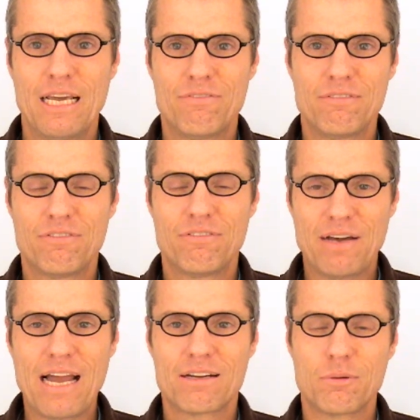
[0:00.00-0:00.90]
If in
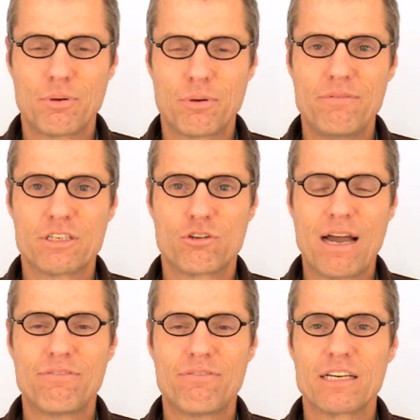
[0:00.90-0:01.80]
fact the previous
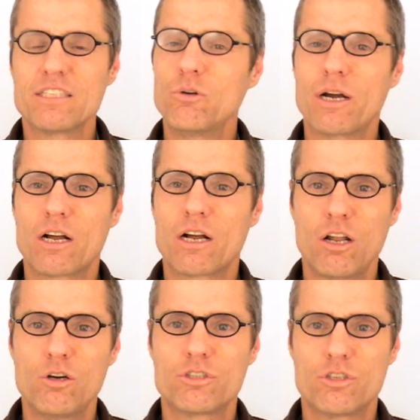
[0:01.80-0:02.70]
graphic is anywhere
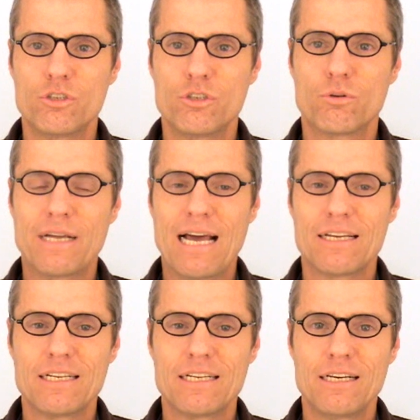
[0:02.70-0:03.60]
close to
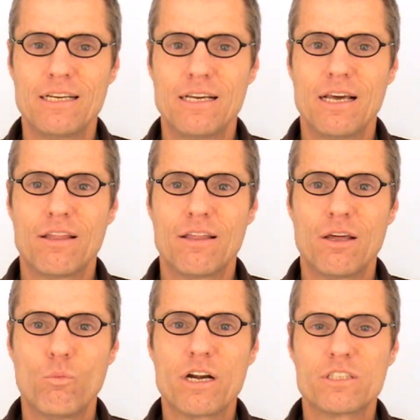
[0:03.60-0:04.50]
reality,
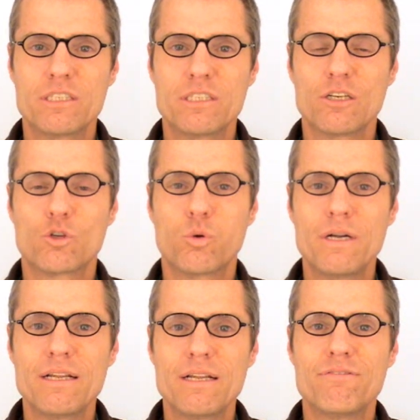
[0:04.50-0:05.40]
then we are still
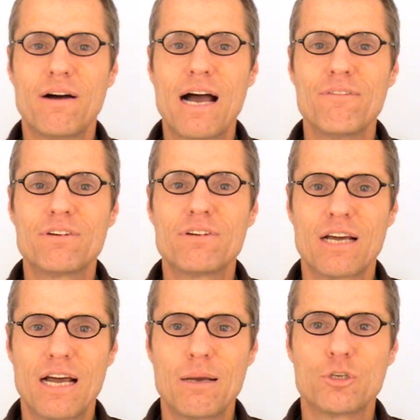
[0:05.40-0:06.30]
25
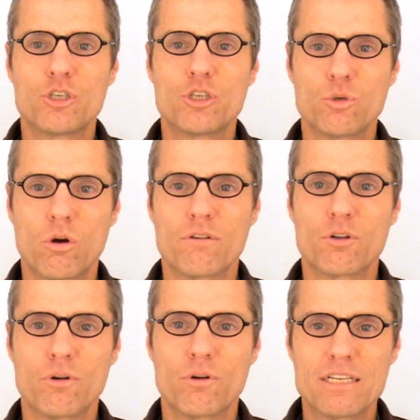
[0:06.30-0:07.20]
times short of
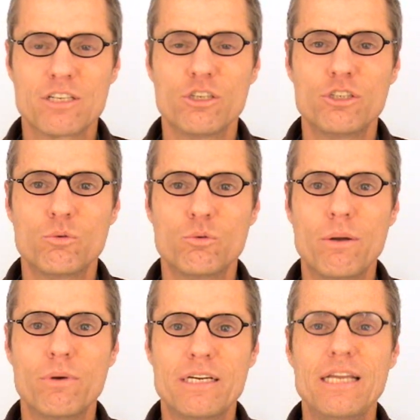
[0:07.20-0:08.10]
the resolution
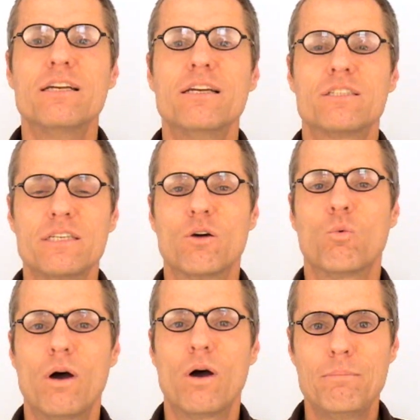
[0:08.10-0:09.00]
we would need to see the
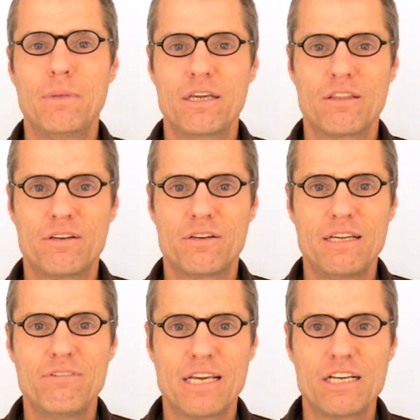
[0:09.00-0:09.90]
1 millionth
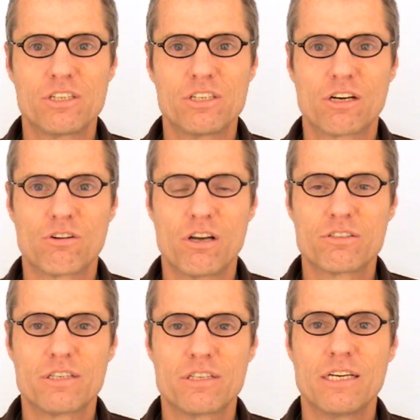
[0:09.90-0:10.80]
deviation
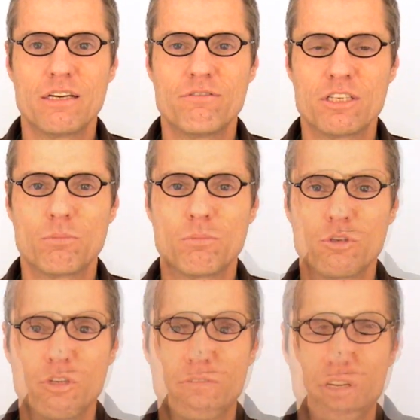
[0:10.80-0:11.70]
across the visible
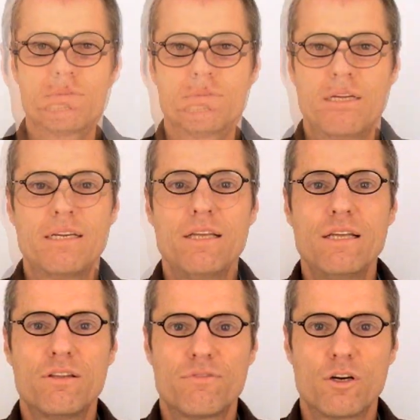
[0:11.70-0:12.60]
universe.
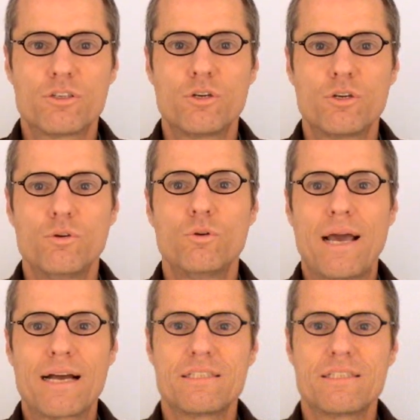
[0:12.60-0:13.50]
Indeed, the first two
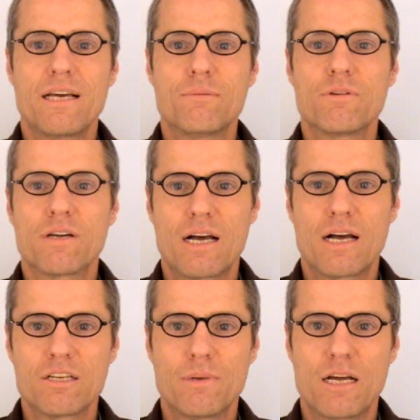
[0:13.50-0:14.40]
axioms of the
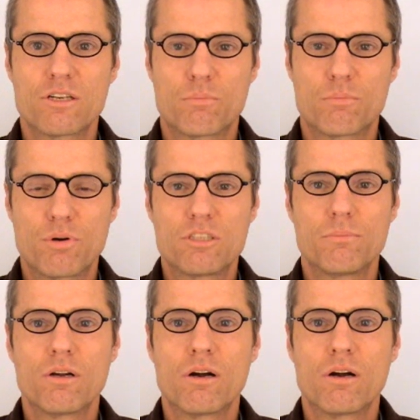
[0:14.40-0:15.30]
cosmological
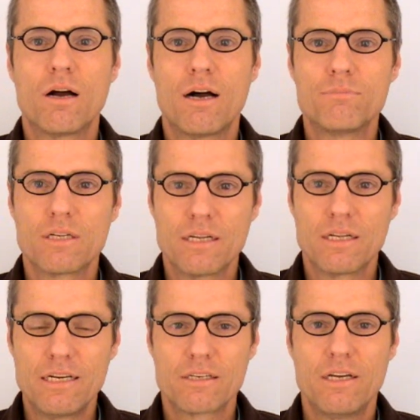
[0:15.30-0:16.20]
principle are
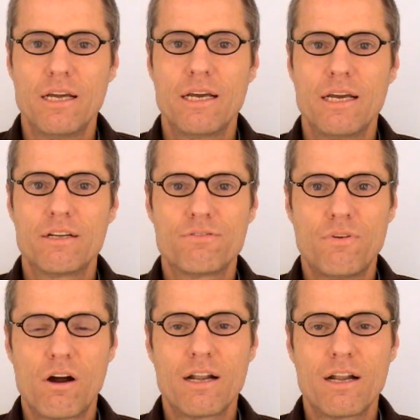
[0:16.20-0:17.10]
obsolete. It is
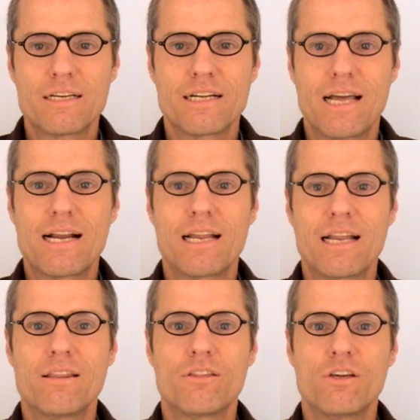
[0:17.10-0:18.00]
far less
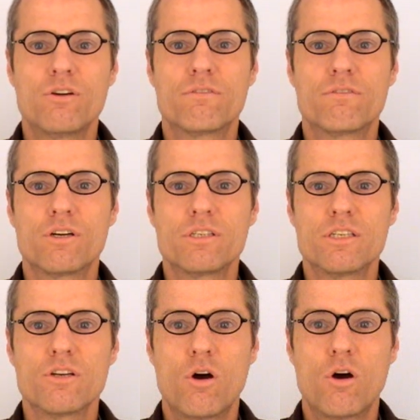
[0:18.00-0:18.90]
likely that the universe
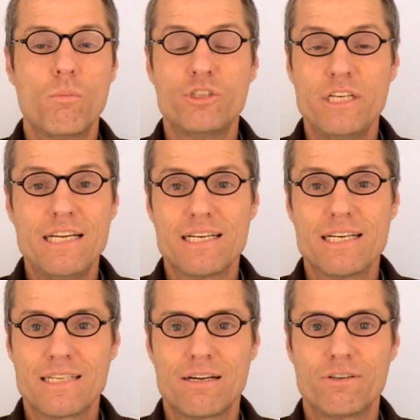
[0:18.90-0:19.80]
is
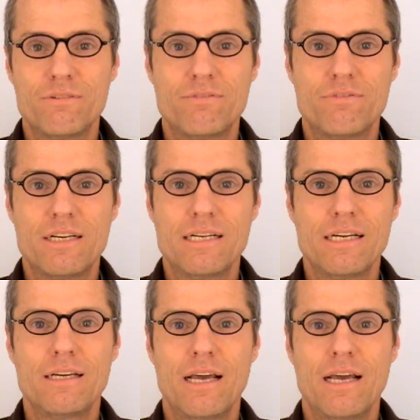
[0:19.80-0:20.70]
homogeneous out to
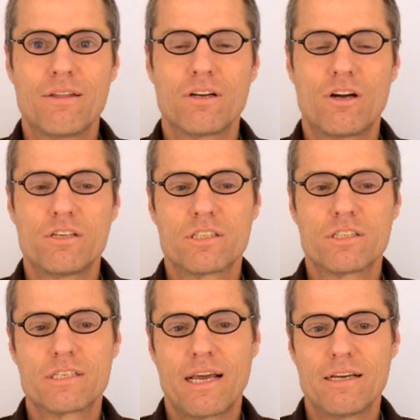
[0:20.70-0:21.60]
infinity at the
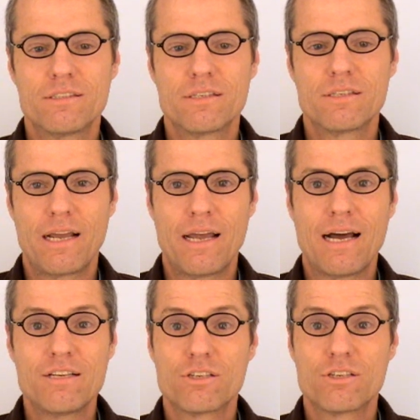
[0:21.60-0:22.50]
largest scales and
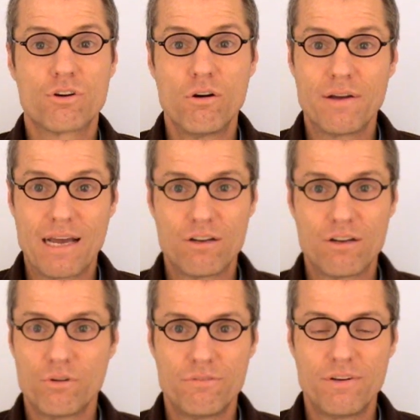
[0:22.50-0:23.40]
isotrophic
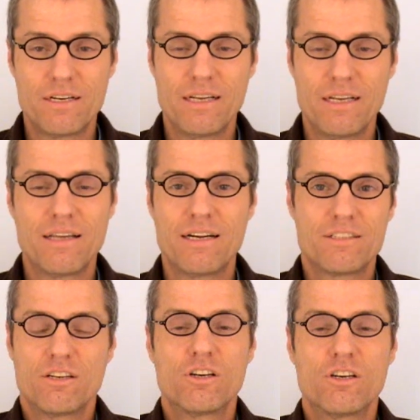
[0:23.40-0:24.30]
out to infinity, that
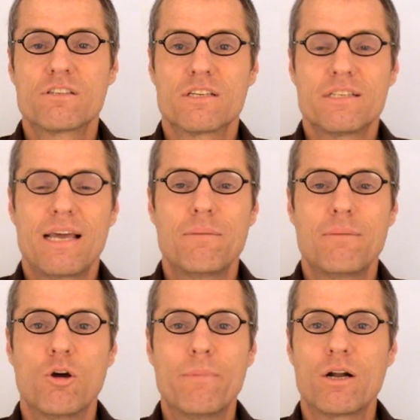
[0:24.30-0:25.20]
is, it looks the
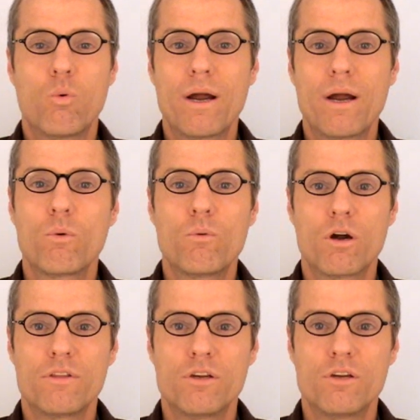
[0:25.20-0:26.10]
same no matter where we
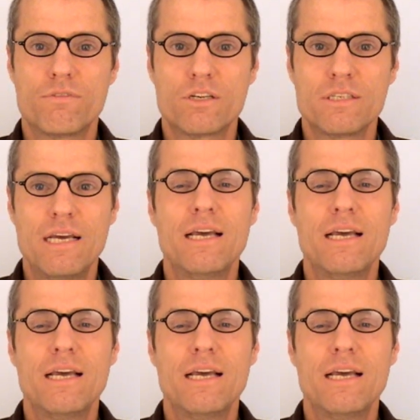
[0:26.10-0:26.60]
were in the universe.